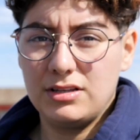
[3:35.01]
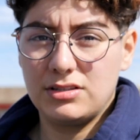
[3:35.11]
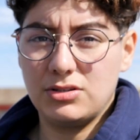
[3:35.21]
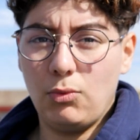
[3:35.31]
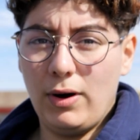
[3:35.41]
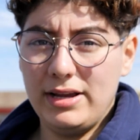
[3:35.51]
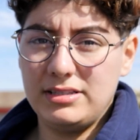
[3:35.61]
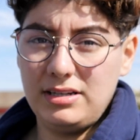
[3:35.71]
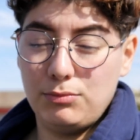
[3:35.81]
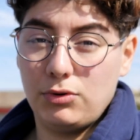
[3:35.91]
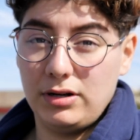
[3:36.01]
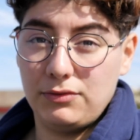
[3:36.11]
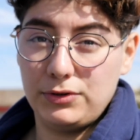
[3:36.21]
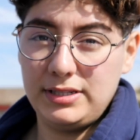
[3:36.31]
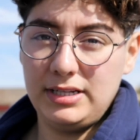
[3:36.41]
So why is it important
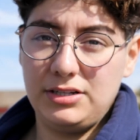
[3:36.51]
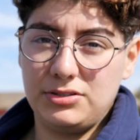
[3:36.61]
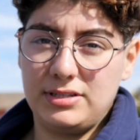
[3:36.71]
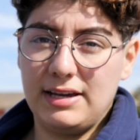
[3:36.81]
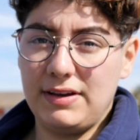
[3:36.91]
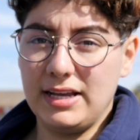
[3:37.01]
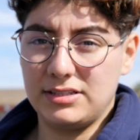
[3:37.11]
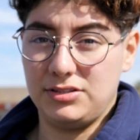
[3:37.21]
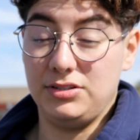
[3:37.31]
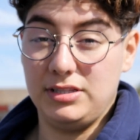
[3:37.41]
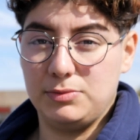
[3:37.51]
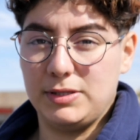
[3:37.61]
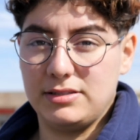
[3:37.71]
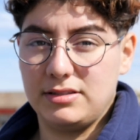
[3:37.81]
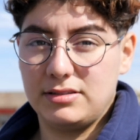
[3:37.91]
for teenagers to have access to these
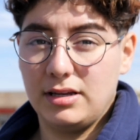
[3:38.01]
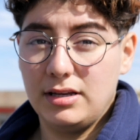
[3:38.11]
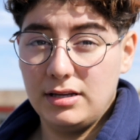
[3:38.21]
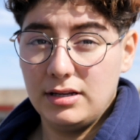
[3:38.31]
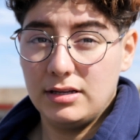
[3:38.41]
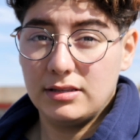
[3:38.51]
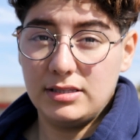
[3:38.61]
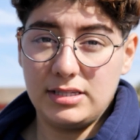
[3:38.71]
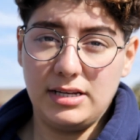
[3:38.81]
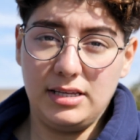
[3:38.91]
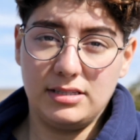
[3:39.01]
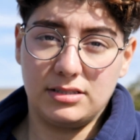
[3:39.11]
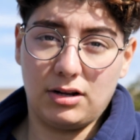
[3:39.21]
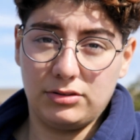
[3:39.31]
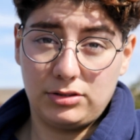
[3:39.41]
places? This idea is
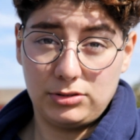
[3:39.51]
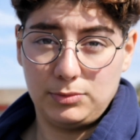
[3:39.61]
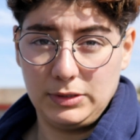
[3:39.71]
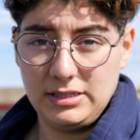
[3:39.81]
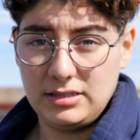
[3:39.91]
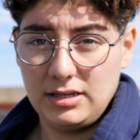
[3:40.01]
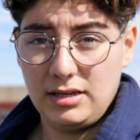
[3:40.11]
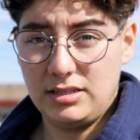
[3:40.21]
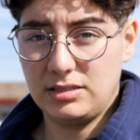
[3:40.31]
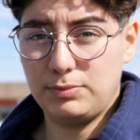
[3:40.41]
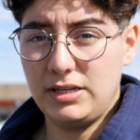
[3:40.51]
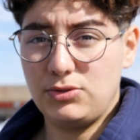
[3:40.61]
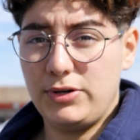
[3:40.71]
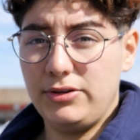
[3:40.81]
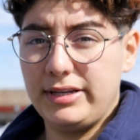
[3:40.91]
called the third place. It is a place
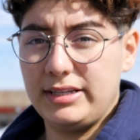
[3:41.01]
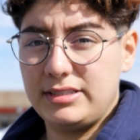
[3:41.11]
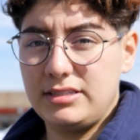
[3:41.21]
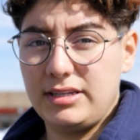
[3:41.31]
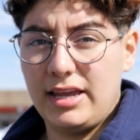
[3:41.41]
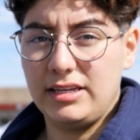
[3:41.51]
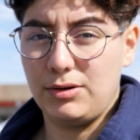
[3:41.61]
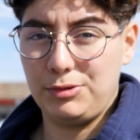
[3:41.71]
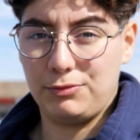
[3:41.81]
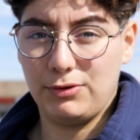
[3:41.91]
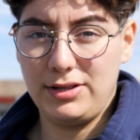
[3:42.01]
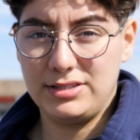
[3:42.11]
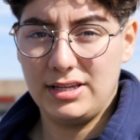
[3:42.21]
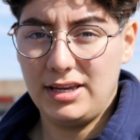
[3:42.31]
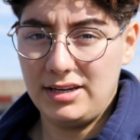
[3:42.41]
where you can exist to hang out with your
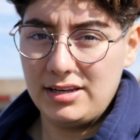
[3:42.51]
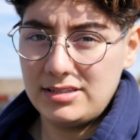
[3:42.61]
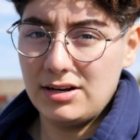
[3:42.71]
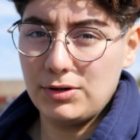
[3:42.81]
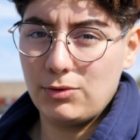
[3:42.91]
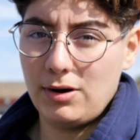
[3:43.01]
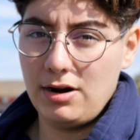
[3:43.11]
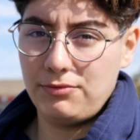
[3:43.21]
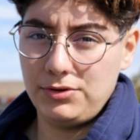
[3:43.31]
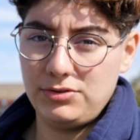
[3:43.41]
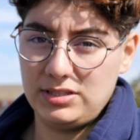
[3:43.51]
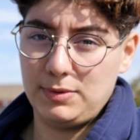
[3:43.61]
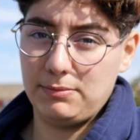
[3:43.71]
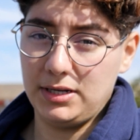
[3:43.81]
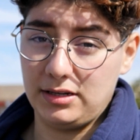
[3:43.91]
friends, and it is not required for you to
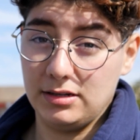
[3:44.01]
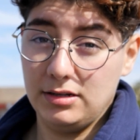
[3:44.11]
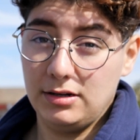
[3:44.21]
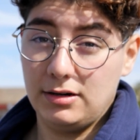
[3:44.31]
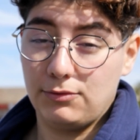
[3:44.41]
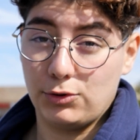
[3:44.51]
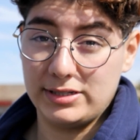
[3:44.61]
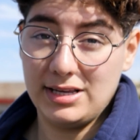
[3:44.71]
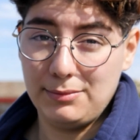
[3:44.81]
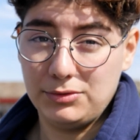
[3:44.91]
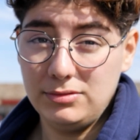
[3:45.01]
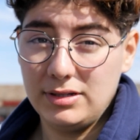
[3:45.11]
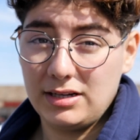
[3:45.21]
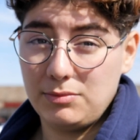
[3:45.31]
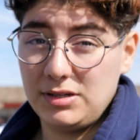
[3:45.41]
spend money. For example,
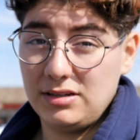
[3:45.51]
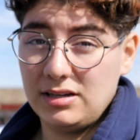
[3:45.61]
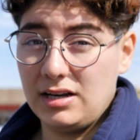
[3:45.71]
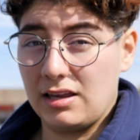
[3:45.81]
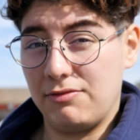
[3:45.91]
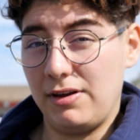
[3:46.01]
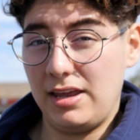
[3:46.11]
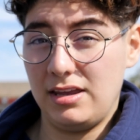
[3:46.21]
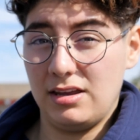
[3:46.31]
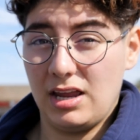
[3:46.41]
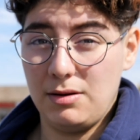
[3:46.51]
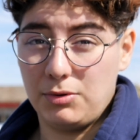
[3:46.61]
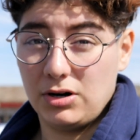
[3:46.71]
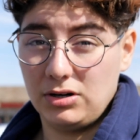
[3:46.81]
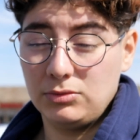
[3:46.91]
it could be a cafe, a
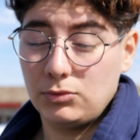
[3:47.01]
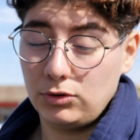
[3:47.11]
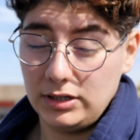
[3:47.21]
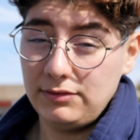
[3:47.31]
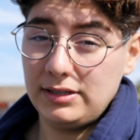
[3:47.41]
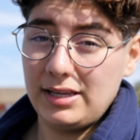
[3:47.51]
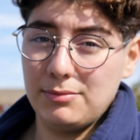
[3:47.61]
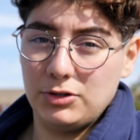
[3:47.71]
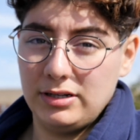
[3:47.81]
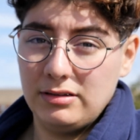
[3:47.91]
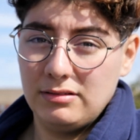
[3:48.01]
bar, or even a library.